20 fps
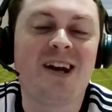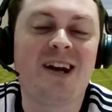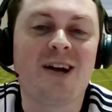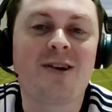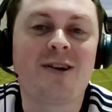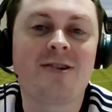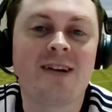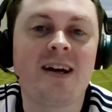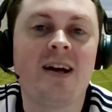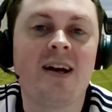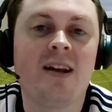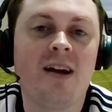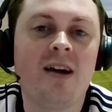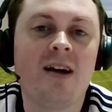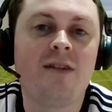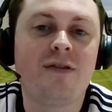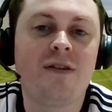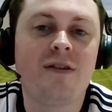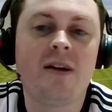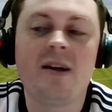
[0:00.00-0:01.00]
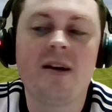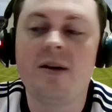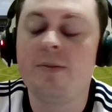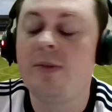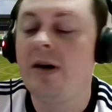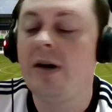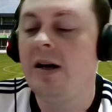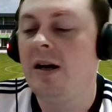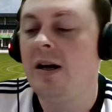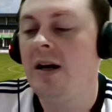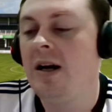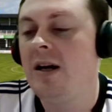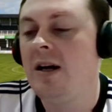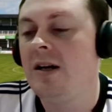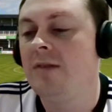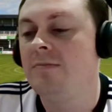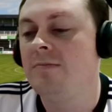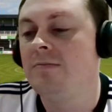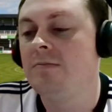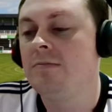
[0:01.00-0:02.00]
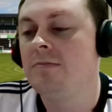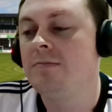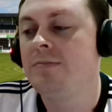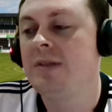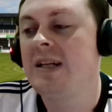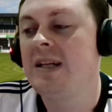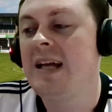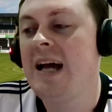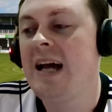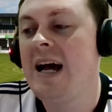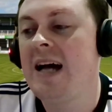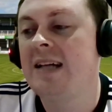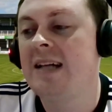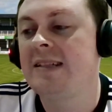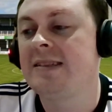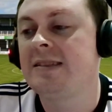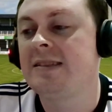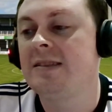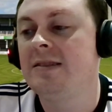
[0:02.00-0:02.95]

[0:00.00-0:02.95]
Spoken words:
create a life here, but he has.